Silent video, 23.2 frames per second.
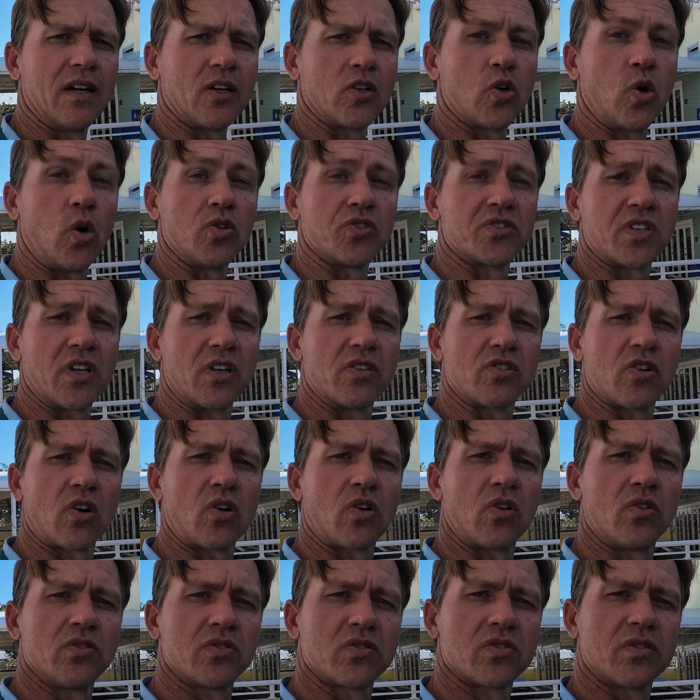cold sun
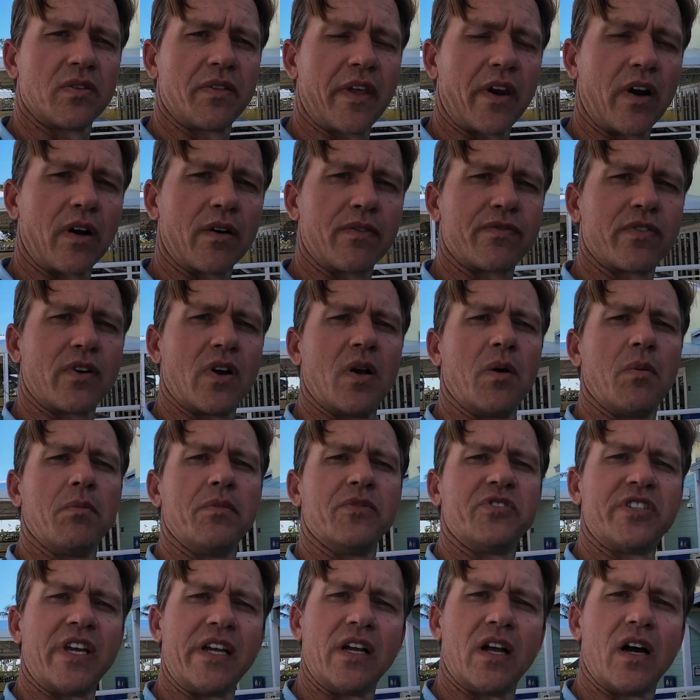turtles that are from
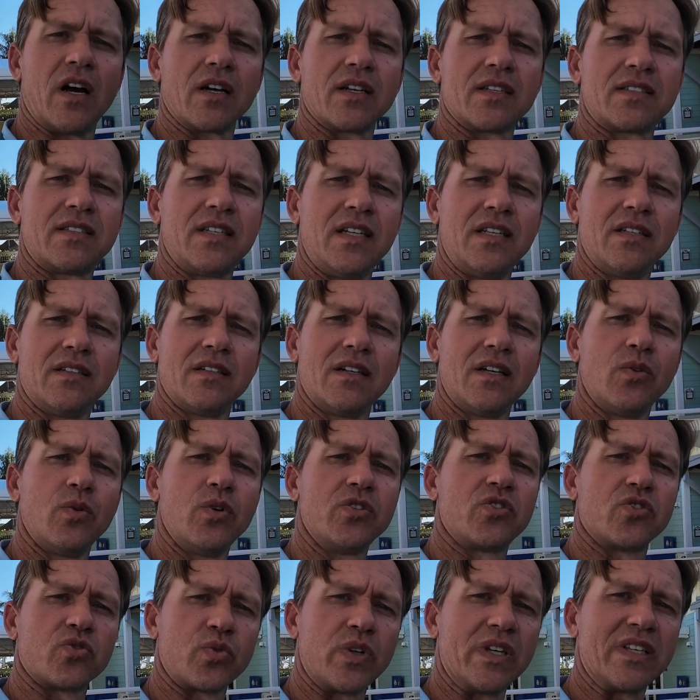St. Augustine,
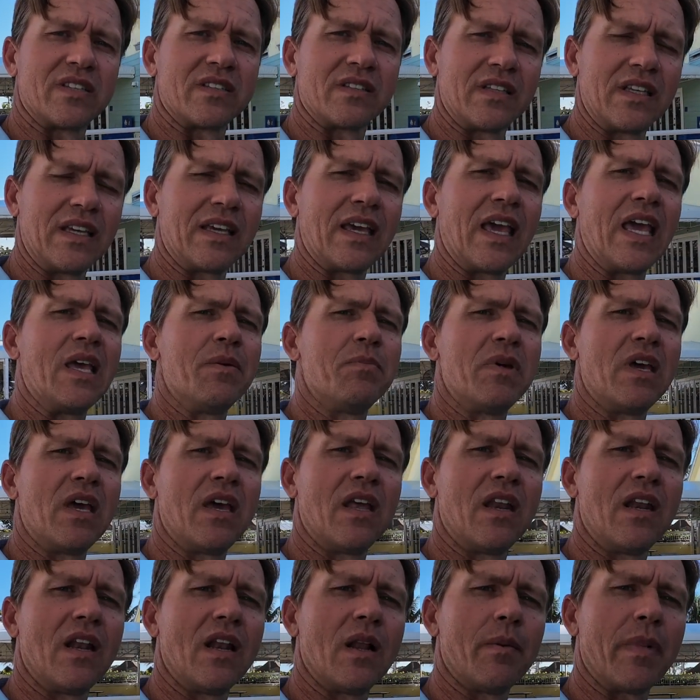which recently came
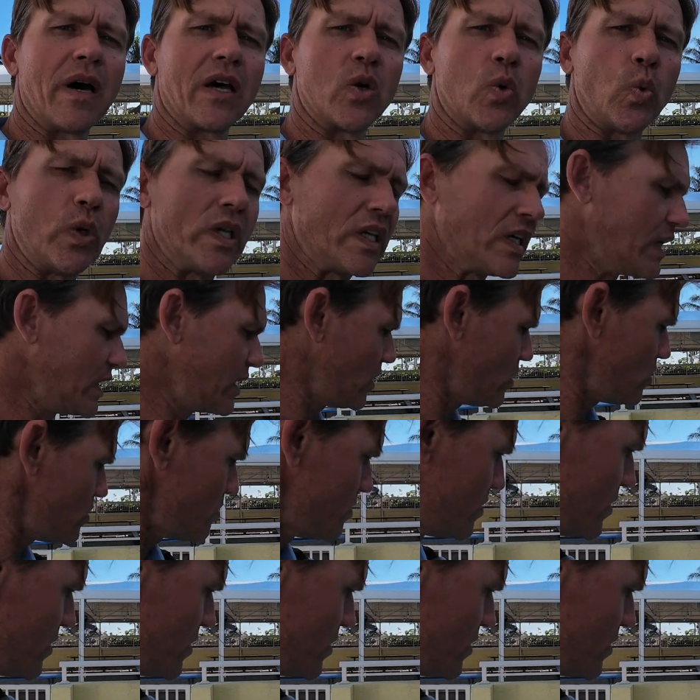in about a week ago.